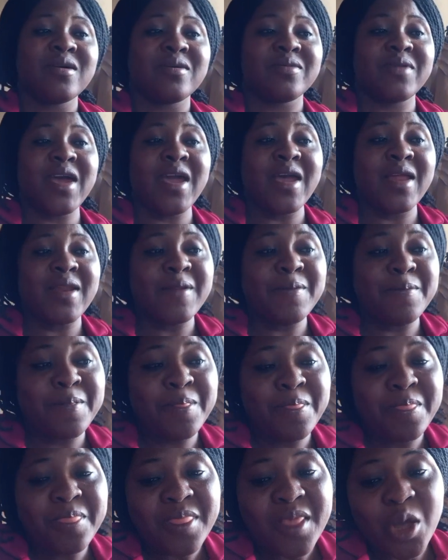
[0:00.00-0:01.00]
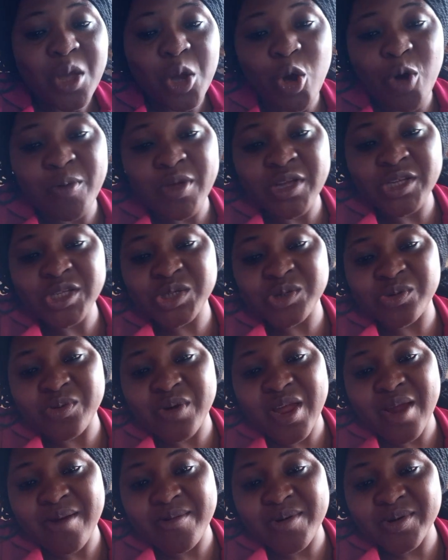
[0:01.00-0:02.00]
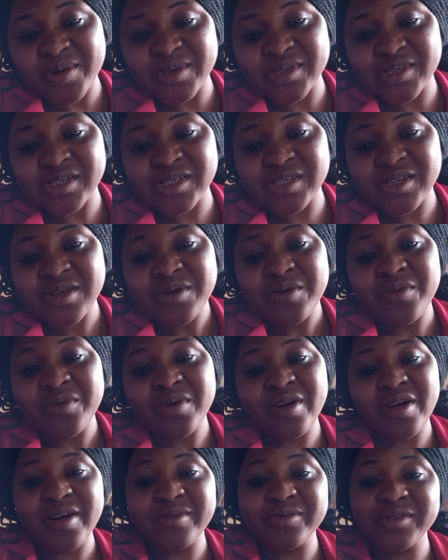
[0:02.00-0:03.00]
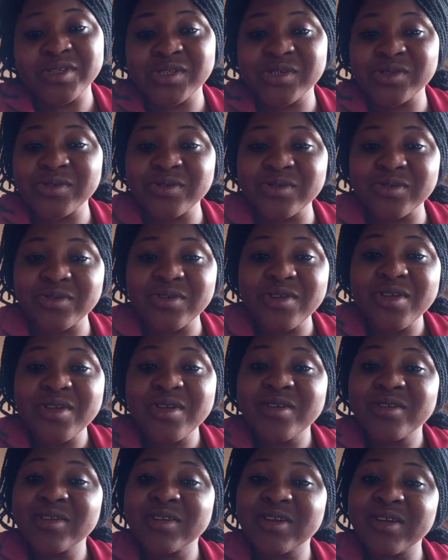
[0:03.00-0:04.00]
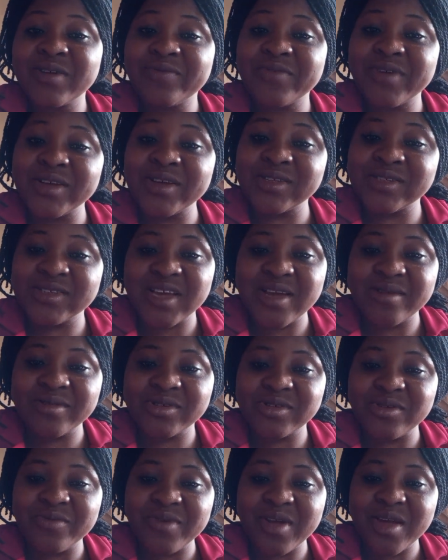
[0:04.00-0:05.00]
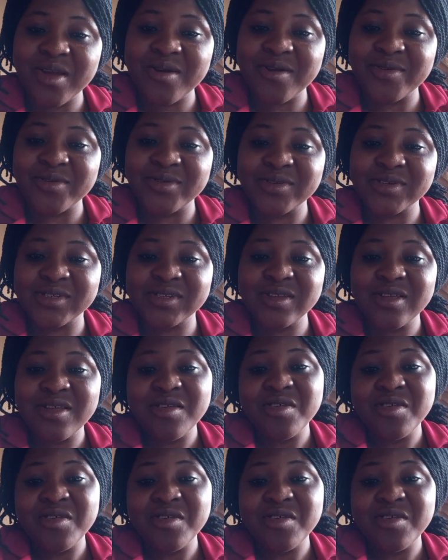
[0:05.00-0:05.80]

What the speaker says: Then coming to errors, we have two different types of errors: